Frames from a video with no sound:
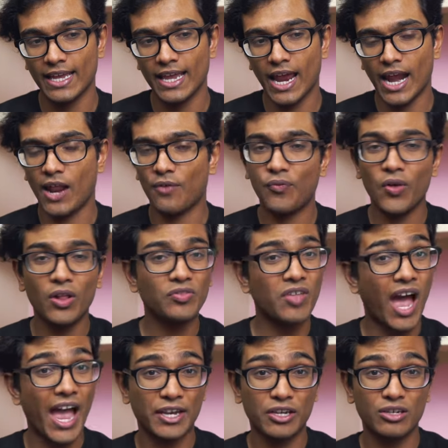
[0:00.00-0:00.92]
and I felt
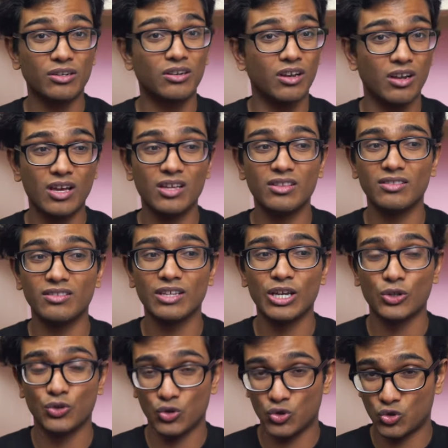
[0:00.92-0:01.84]
that I could learn
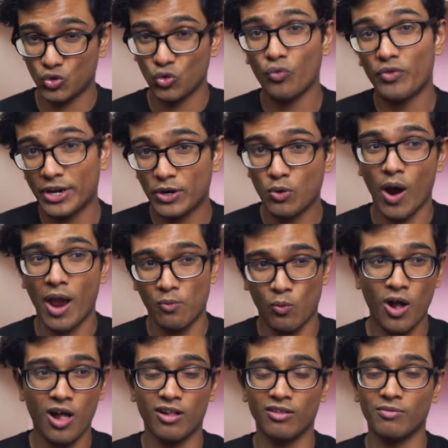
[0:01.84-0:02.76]
the story quite
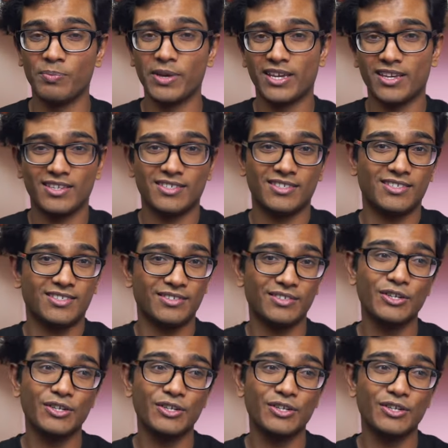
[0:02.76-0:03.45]
well because,